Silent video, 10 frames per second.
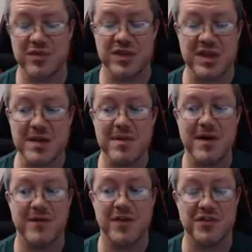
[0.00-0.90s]
Empire
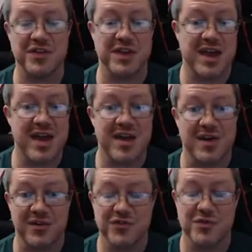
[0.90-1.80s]
falls into
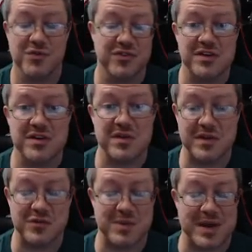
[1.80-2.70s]
chaos towards the end of the
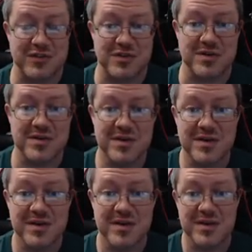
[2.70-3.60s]
expansion,
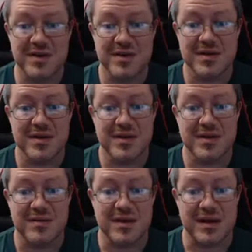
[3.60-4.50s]

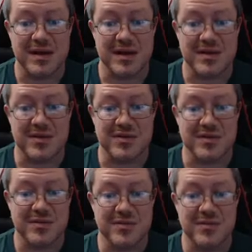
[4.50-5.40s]
and
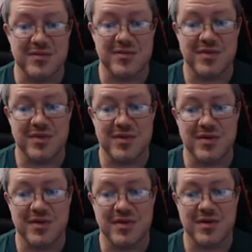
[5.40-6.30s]

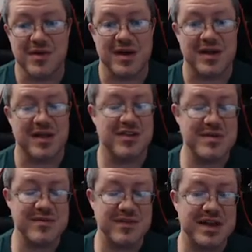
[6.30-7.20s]
or it
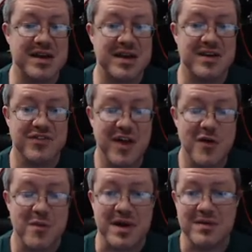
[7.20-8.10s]
seems to end in a
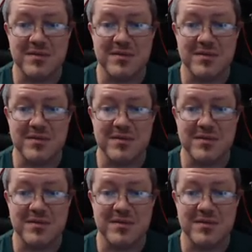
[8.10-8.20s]
stalemate,